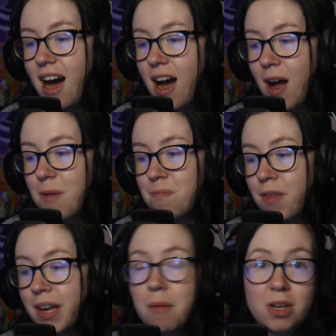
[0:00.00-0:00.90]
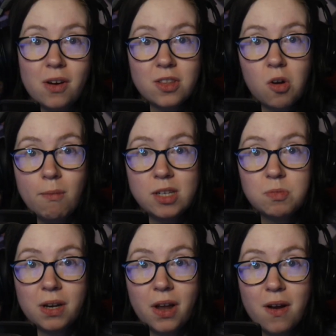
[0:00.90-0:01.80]
Um, let me know in the comments
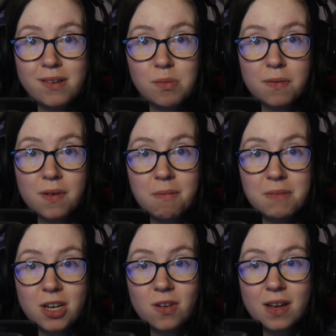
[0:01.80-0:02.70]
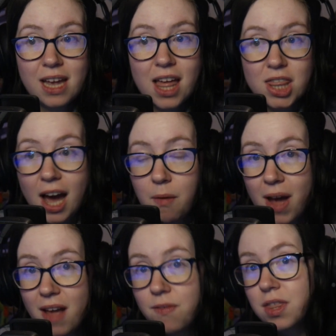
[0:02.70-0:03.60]
below if you preferred me doing it that
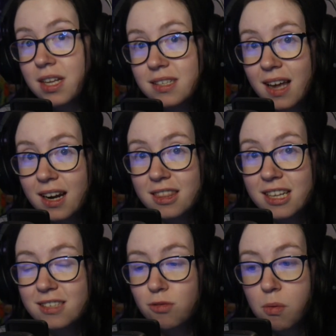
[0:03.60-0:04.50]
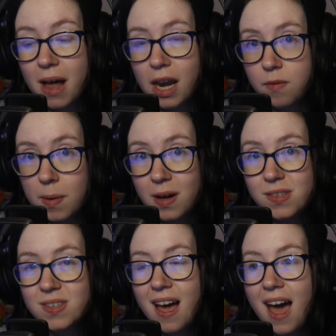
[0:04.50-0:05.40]
way for things like this from Helluva Boss.